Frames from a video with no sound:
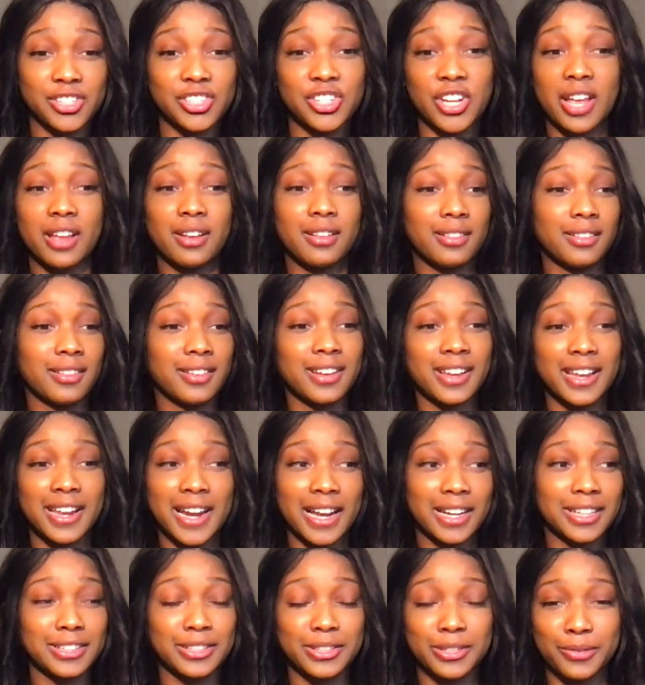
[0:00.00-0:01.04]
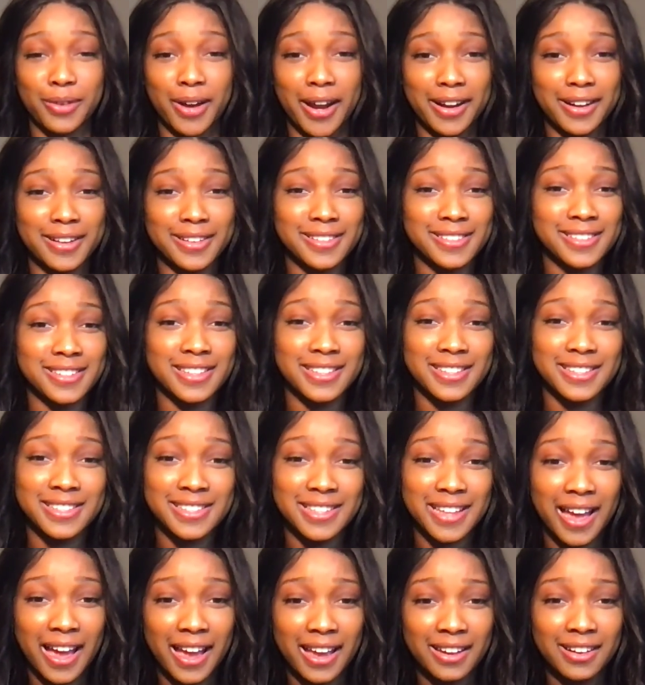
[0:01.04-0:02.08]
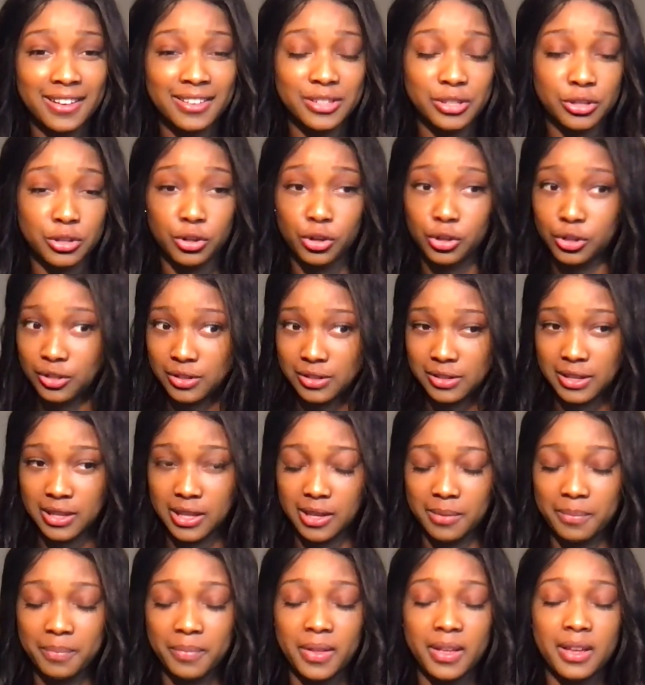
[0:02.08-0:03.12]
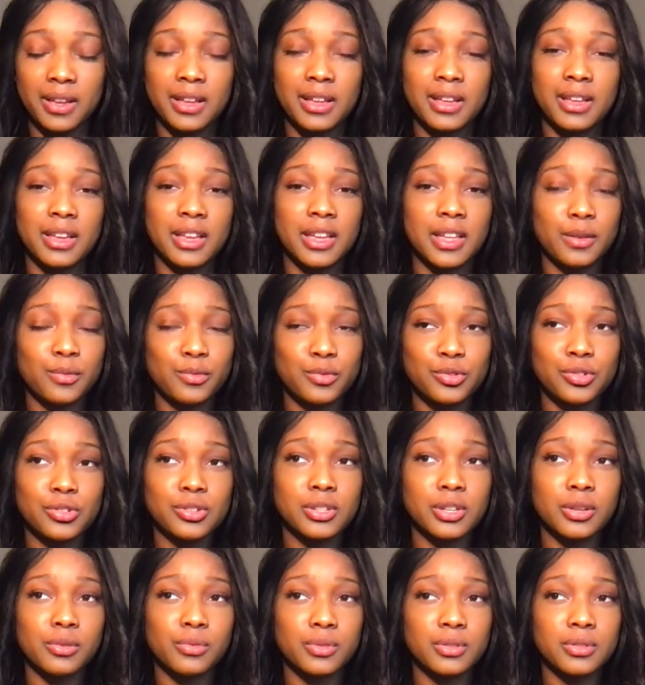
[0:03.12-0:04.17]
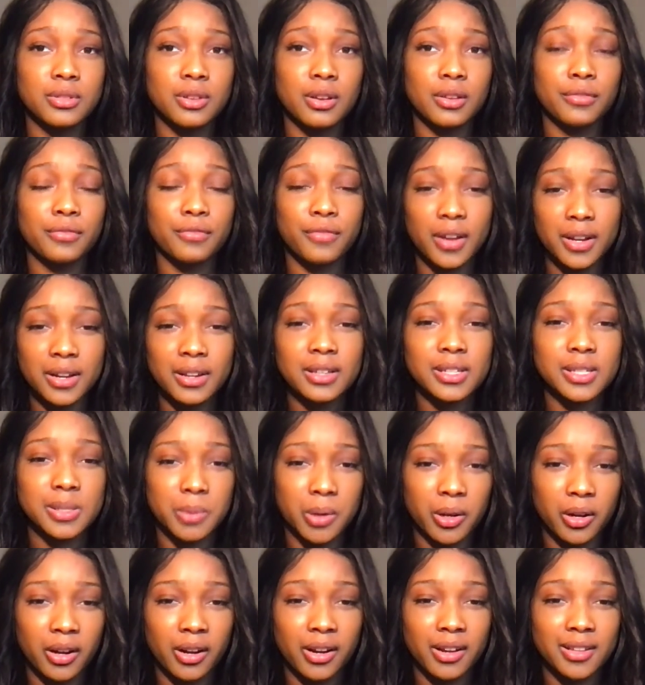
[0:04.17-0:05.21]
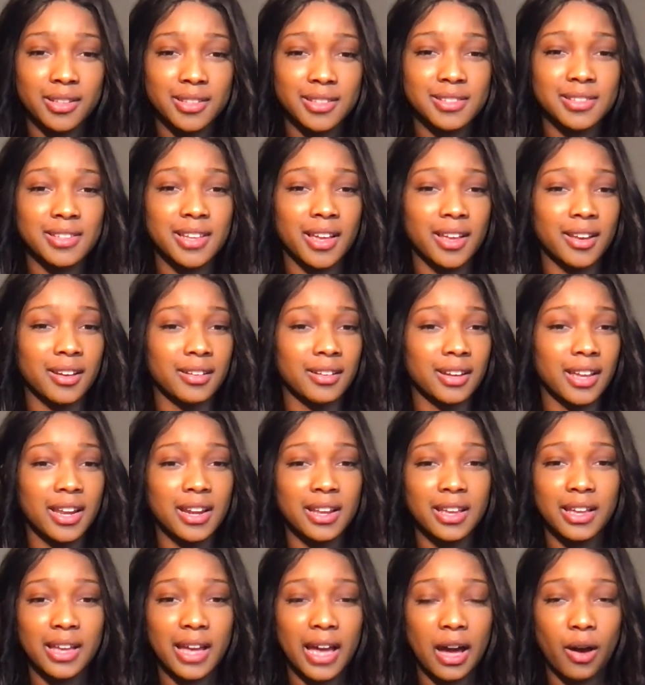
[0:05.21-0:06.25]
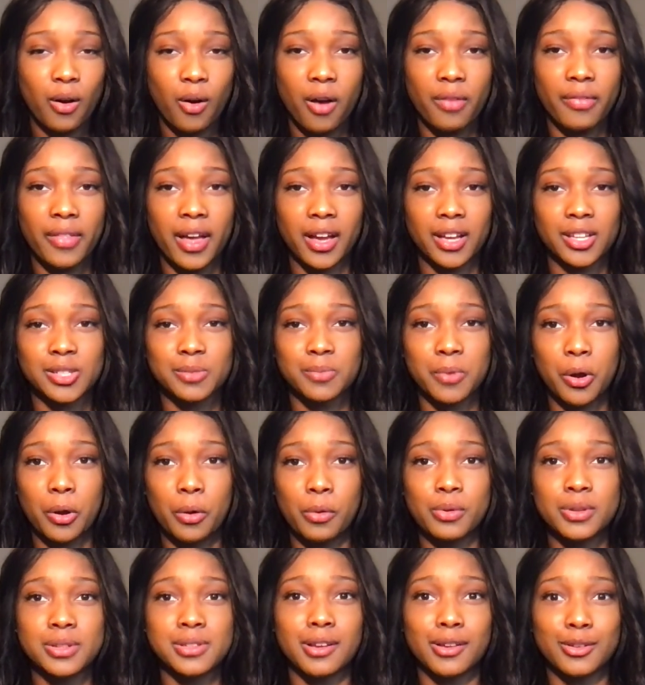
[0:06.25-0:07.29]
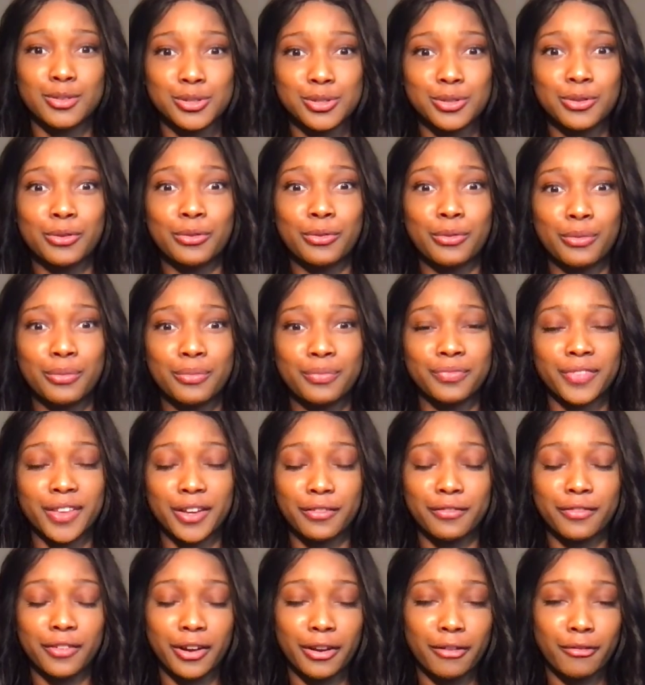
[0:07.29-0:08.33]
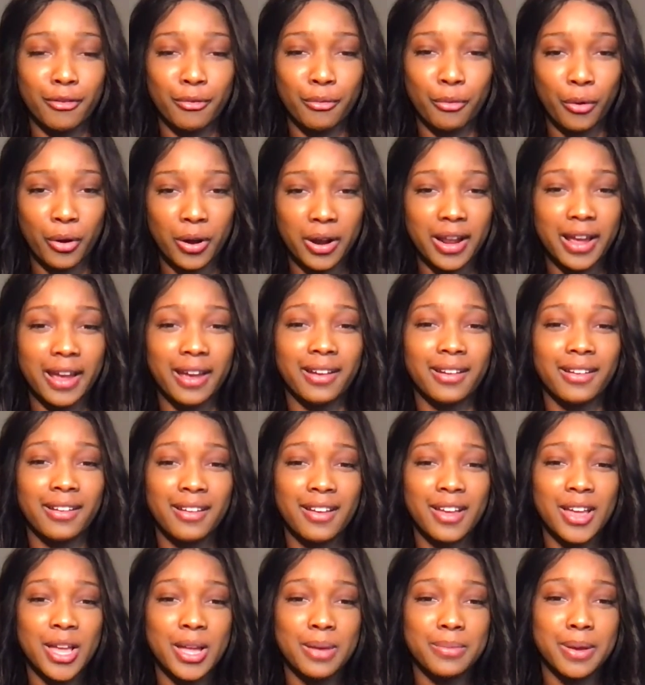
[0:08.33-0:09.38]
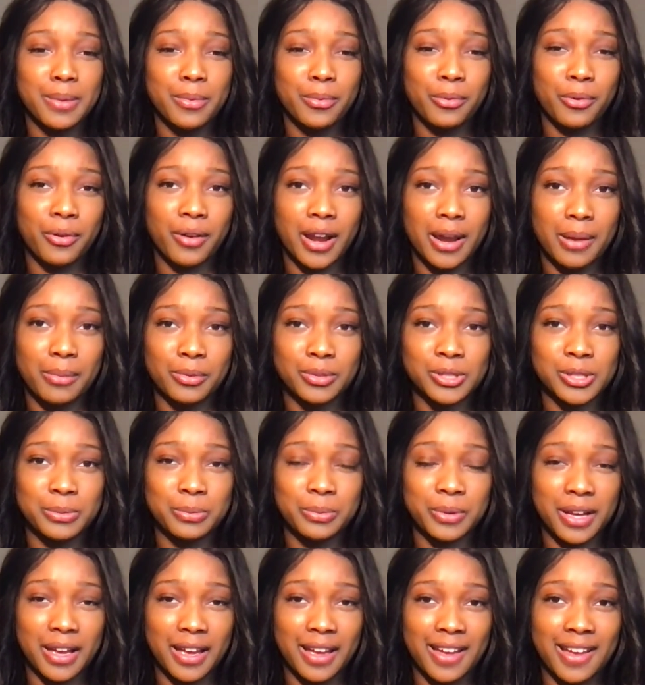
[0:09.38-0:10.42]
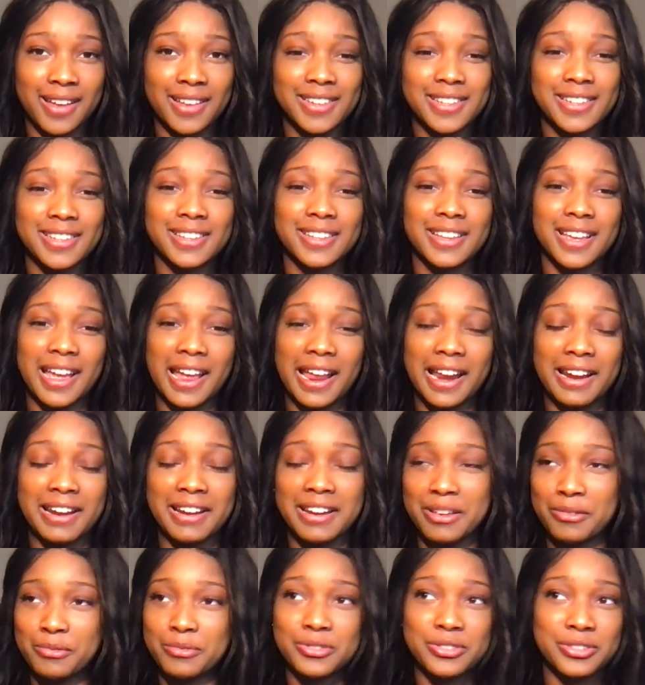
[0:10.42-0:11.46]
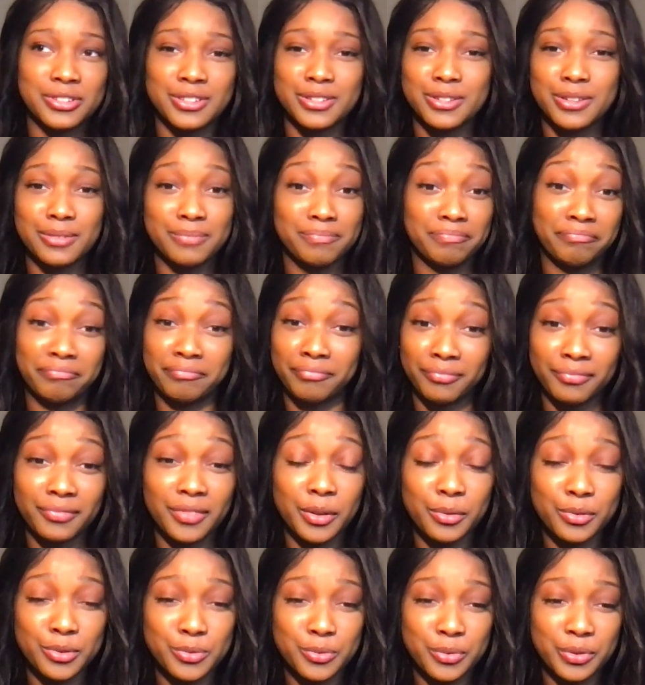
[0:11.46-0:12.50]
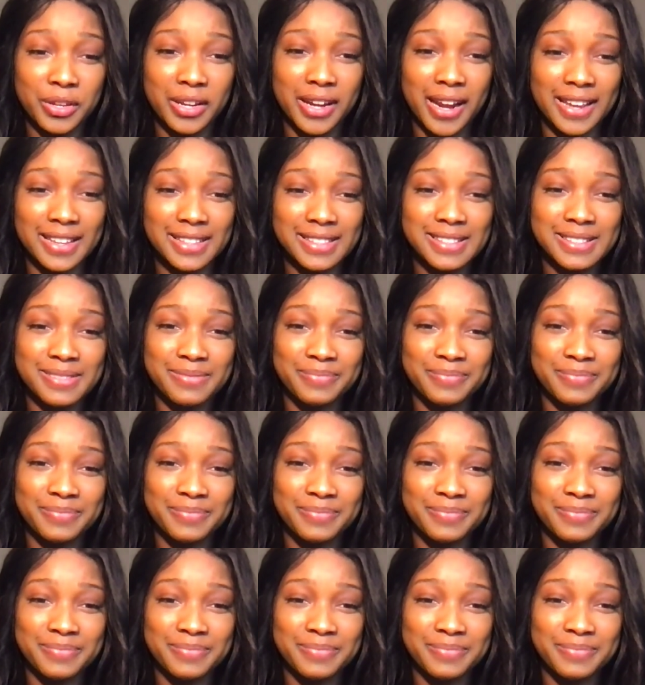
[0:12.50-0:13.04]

and connected the wires inside so you couldn't see them. And it was a fun experience, and getting it out on the expo was also like very rewarding. People were able to play it. It was really nice.